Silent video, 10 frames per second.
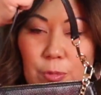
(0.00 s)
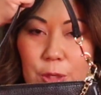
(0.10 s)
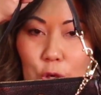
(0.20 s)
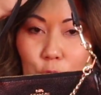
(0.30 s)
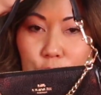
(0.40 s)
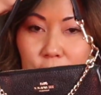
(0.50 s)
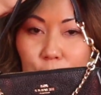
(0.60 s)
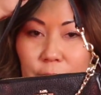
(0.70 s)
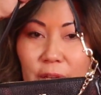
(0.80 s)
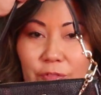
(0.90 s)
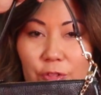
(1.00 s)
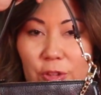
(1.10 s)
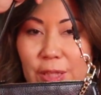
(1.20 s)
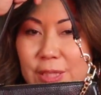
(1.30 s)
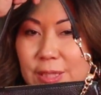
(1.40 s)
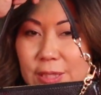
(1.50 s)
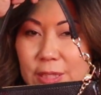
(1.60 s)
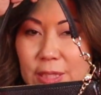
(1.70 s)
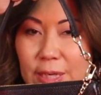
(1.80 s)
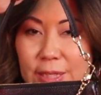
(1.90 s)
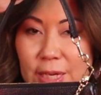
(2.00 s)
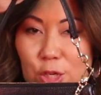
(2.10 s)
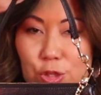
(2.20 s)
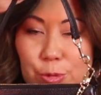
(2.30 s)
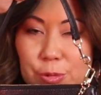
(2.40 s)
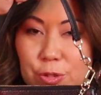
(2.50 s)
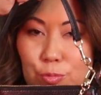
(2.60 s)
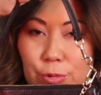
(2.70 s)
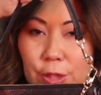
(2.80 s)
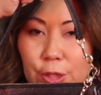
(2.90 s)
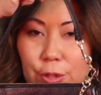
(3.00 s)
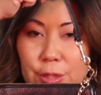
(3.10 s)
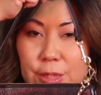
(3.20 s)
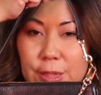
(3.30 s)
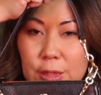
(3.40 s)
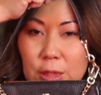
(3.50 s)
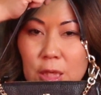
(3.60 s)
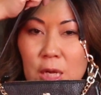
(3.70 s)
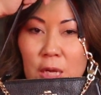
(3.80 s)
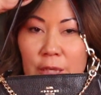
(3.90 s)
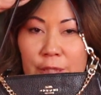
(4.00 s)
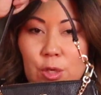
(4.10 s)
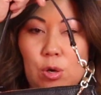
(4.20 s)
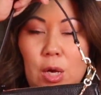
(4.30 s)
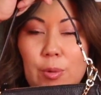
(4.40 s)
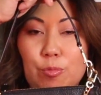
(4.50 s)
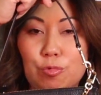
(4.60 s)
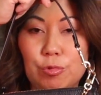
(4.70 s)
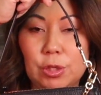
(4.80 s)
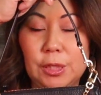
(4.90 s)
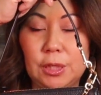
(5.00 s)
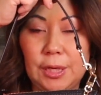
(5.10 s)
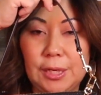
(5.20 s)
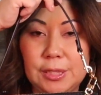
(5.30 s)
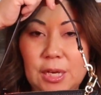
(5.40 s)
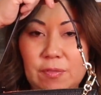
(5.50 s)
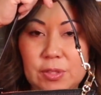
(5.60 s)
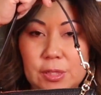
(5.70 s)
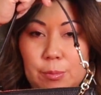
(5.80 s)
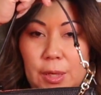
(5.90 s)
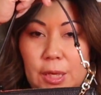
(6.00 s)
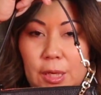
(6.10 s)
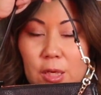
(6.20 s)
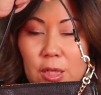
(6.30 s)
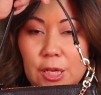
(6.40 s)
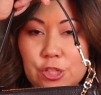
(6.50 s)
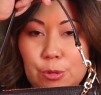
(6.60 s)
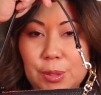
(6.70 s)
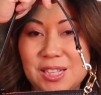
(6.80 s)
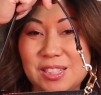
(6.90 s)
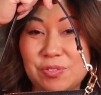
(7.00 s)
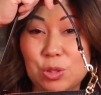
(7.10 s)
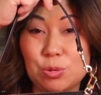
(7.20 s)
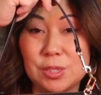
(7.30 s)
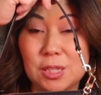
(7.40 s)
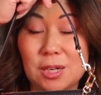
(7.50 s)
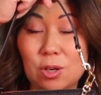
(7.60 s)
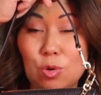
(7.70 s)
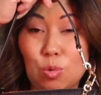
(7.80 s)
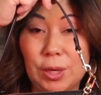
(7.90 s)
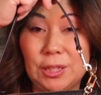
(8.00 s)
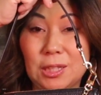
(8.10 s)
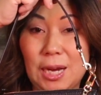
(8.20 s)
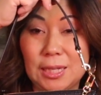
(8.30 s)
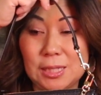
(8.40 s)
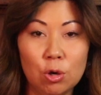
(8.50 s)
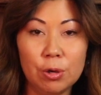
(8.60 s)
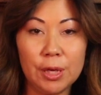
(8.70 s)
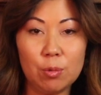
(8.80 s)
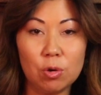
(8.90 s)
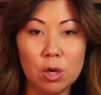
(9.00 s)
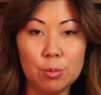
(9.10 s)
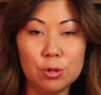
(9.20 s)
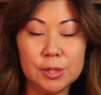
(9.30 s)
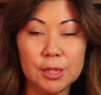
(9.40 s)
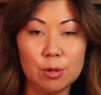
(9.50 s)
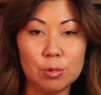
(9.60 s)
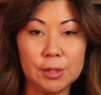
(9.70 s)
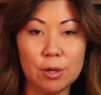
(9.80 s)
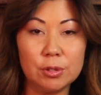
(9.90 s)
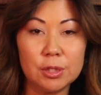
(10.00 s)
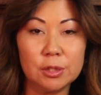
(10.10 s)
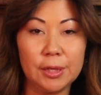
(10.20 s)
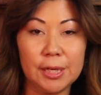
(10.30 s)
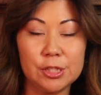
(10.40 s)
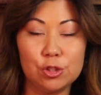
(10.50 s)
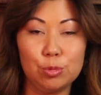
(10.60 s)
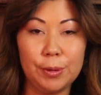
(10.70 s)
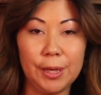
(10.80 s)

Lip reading: from the Coach outlet for like $69. It was a really good deal, so I'm really glad to have this in my collection because I've used it quite a lot. Okay, we're almost there. We're down to the last two